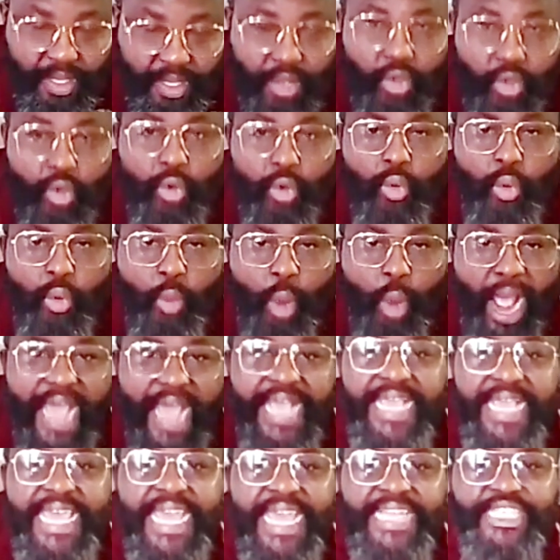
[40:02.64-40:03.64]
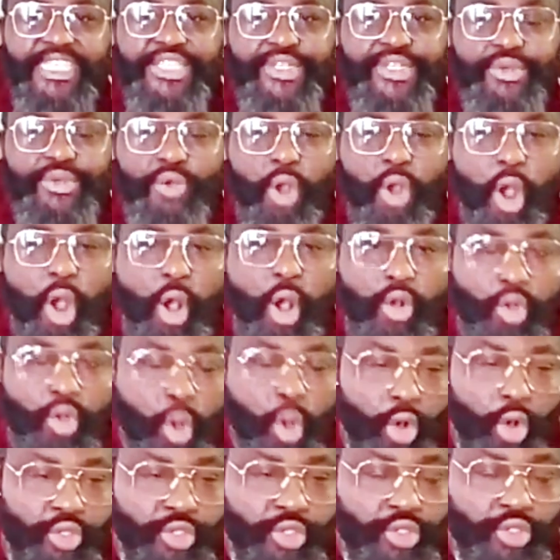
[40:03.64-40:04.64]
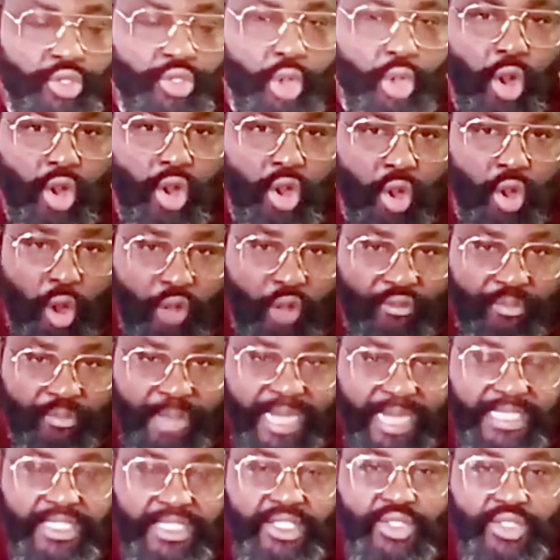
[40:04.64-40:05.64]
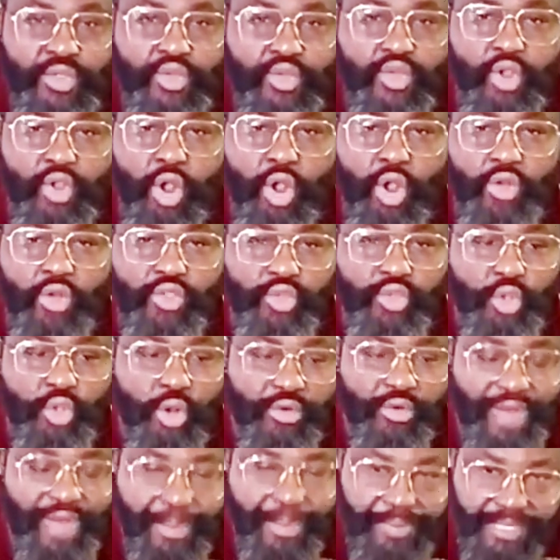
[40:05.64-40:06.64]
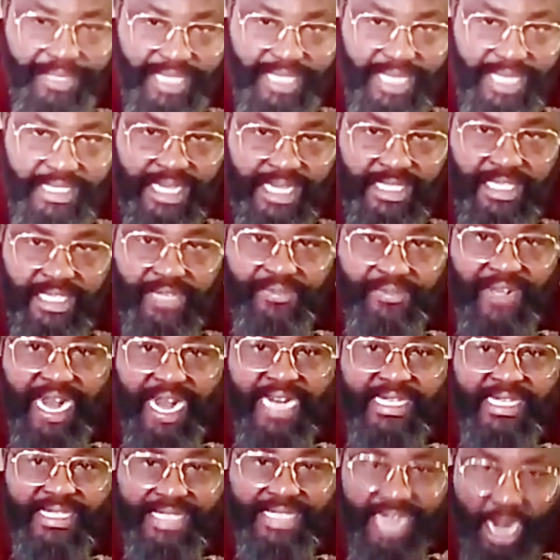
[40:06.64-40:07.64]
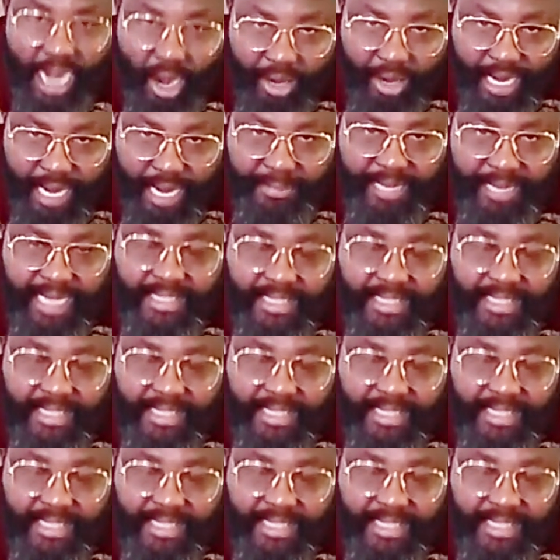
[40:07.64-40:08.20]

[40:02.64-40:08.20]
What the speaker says: Why can't you all go to your government, to your representative, and tell them that,